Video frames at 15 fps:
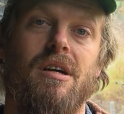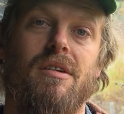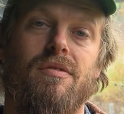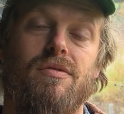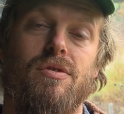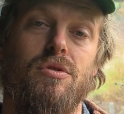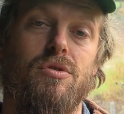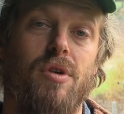uh,
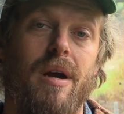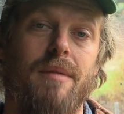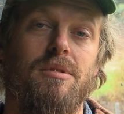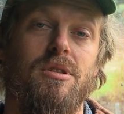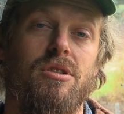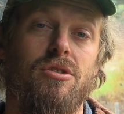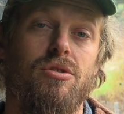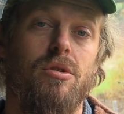food
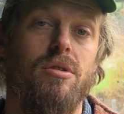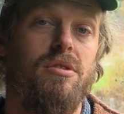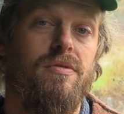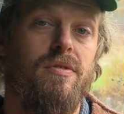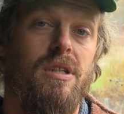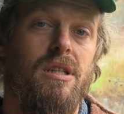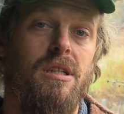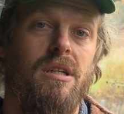scraps as a source of
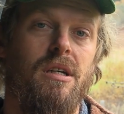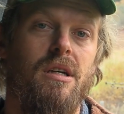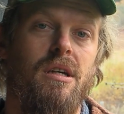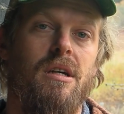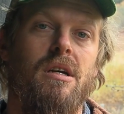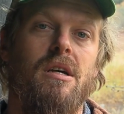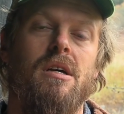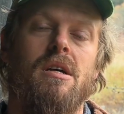feed.
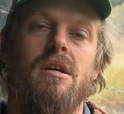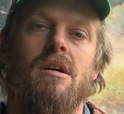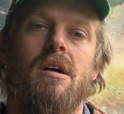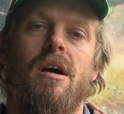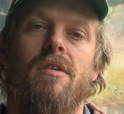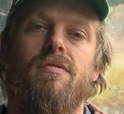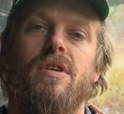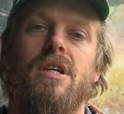
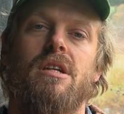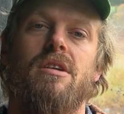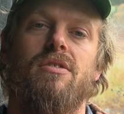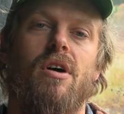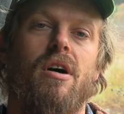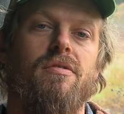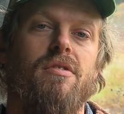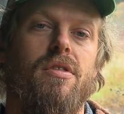Uh, feed
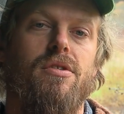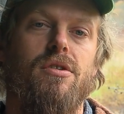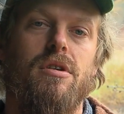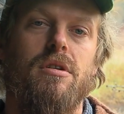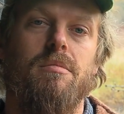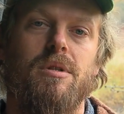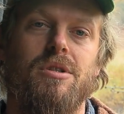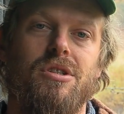is often
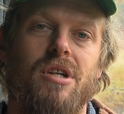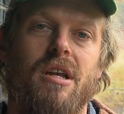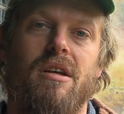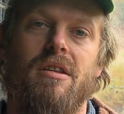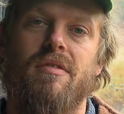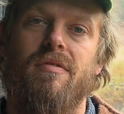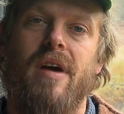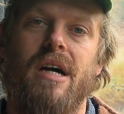30%
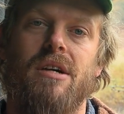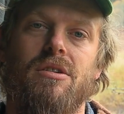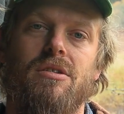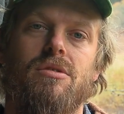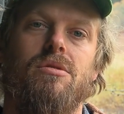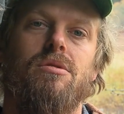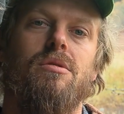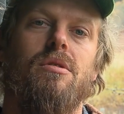of the
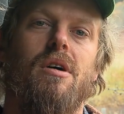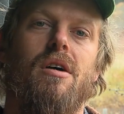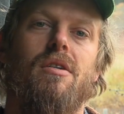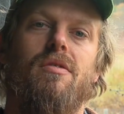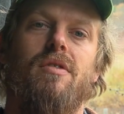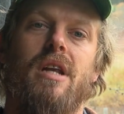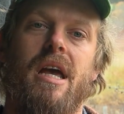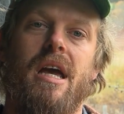value
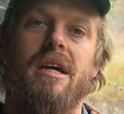of an